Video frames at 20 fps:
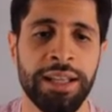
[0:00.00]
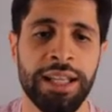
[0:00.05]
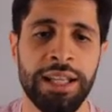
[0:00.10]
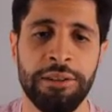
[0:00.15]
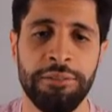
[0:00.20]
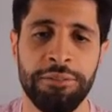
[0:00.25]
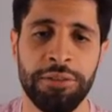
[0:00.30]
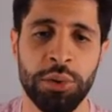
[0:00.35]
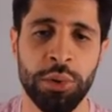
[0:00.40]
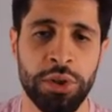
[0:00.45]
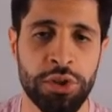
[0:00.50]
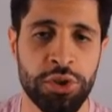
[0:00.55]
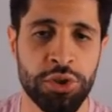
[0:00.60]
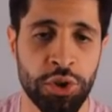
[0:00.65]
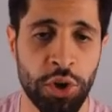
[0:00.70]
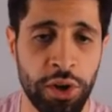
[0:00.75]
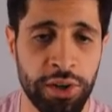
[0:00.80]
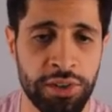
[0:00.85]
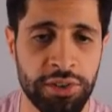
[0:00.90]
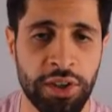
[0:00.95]
If you
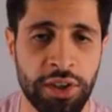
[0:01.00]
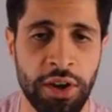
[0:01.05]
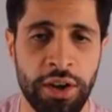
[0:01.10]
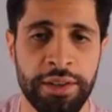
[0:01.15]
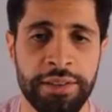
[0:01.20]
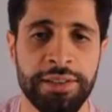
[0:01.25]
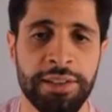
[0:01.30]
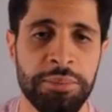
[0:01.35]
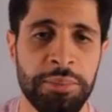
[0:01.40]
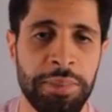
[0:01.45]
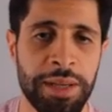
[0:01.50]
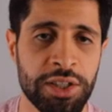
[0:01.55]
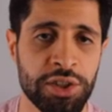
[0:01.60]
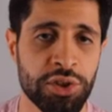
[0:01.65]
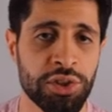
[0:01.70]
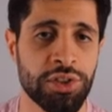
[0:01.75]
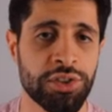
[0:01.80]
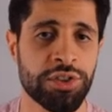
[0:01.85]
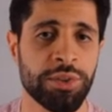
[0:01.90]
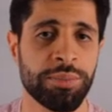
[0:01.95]
enjoyed this content, make
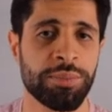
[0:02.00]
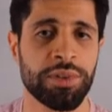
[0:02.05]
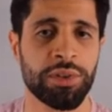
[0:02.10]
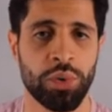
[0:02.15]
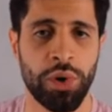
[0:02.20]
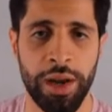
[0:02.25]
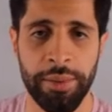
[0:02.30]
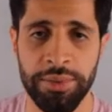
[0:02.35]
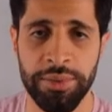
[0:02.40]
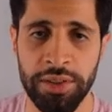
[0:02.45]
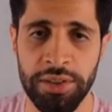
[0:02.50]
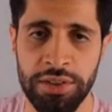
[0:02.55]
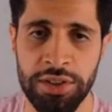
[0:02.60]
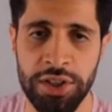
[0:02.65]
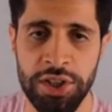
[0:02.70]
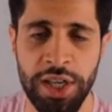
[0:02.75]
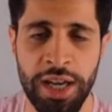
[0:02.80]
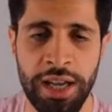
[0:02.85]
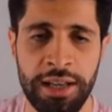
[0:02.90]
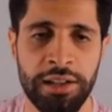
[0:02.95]
sure you subscribe to this
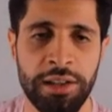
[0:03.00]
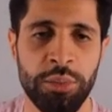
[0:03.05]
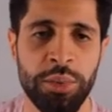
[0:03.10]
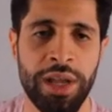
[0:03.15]
channel.